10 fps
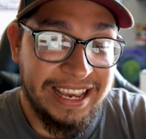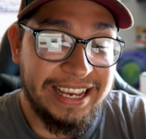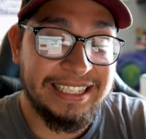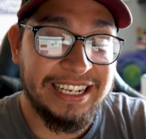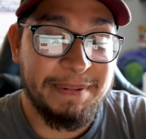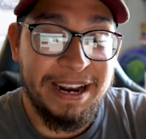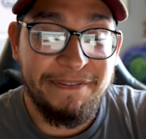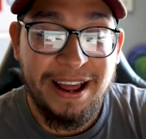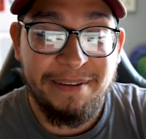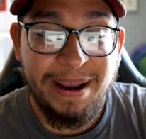He still has many
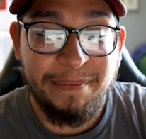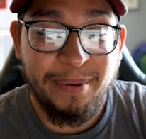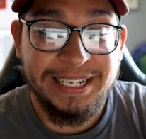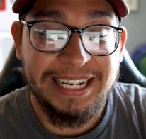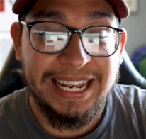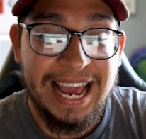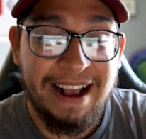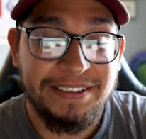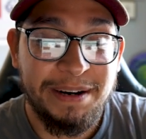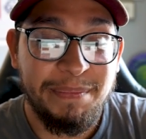fond memories and
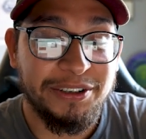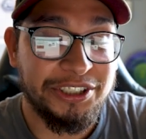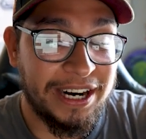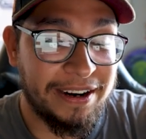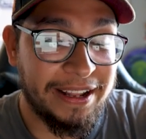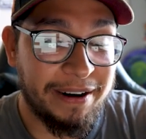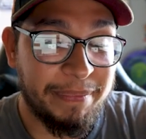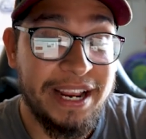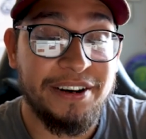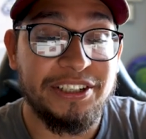laughs and meals shared there,
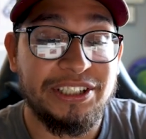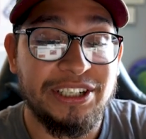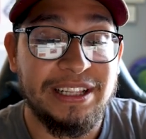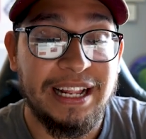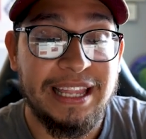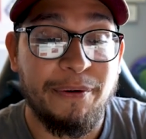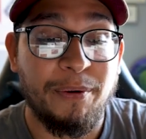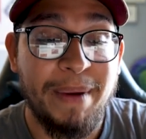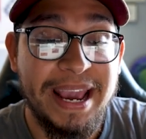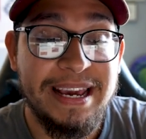but he understood that they were
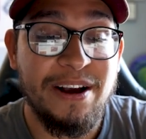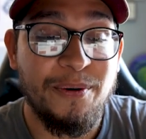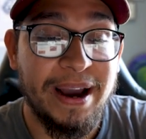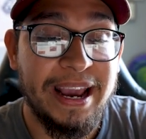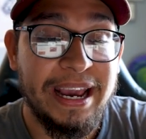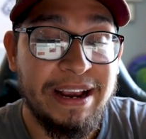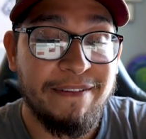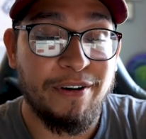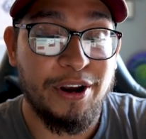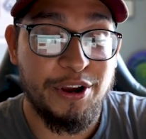making way
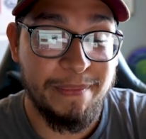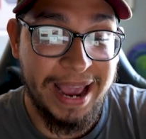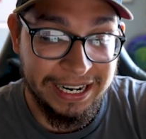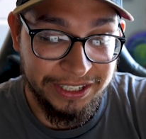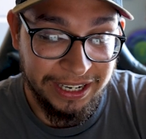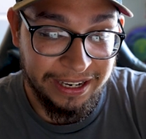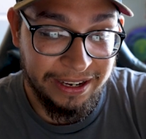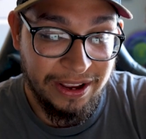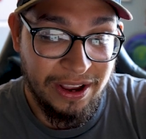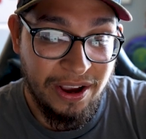for new magic.
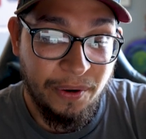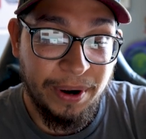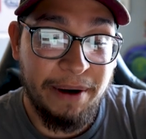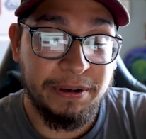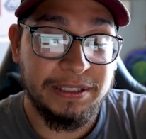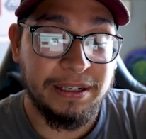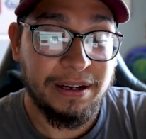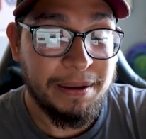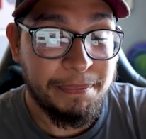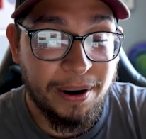When I was
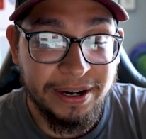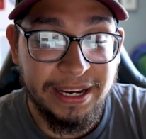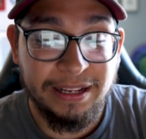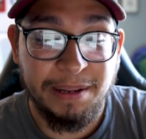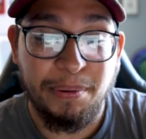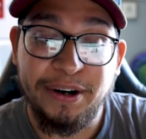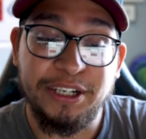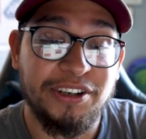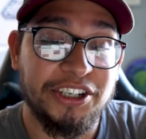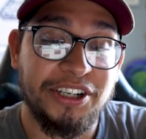parking in the
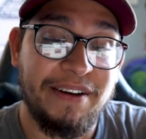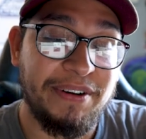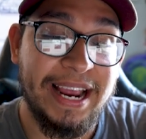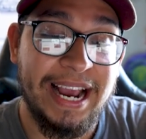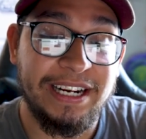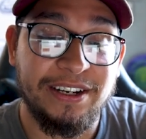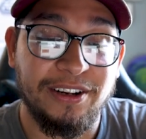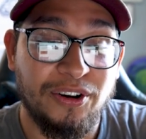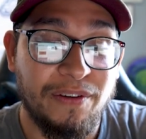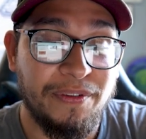parking structure every day, I could
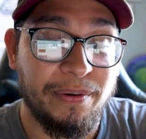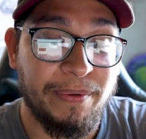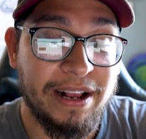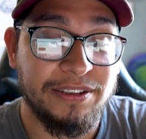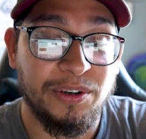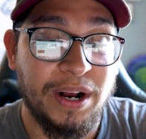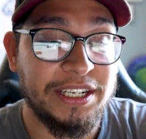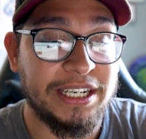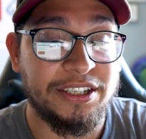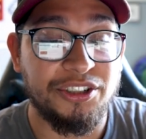look over the rails and
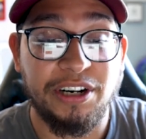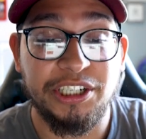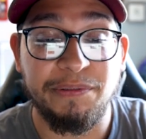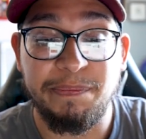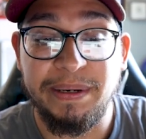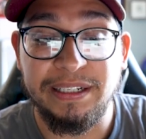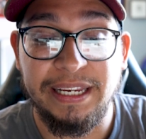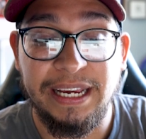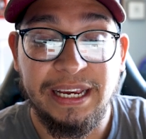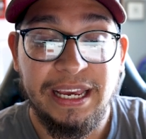watch as construction was
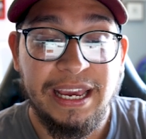building.